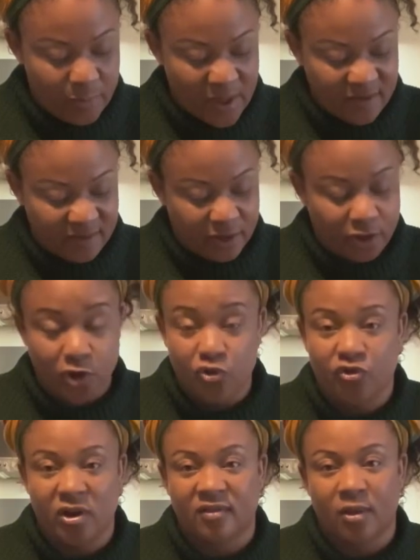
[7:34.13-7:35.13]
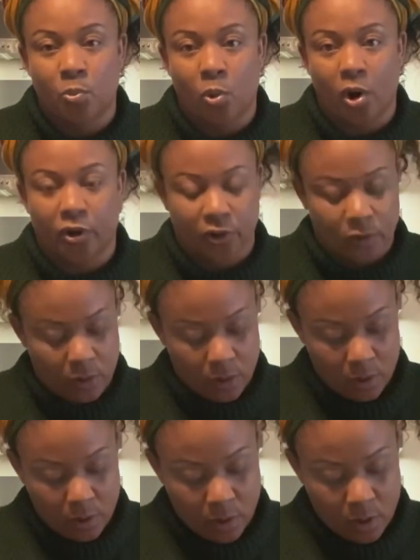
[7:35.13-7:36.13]
basically you drink some water
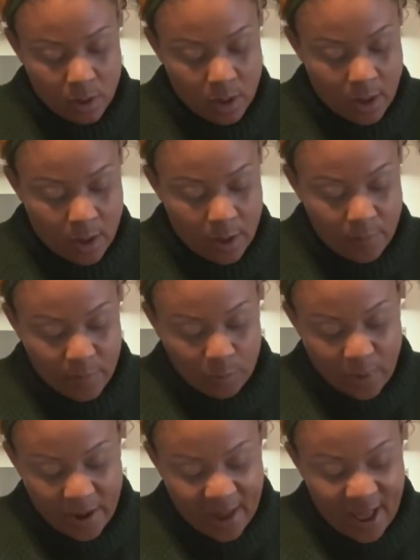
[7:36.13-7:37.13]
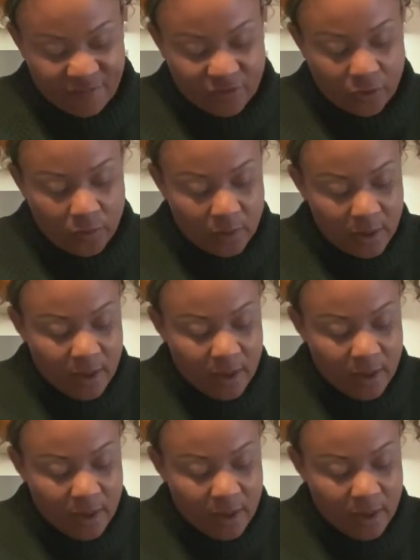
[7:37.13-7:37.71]
right after.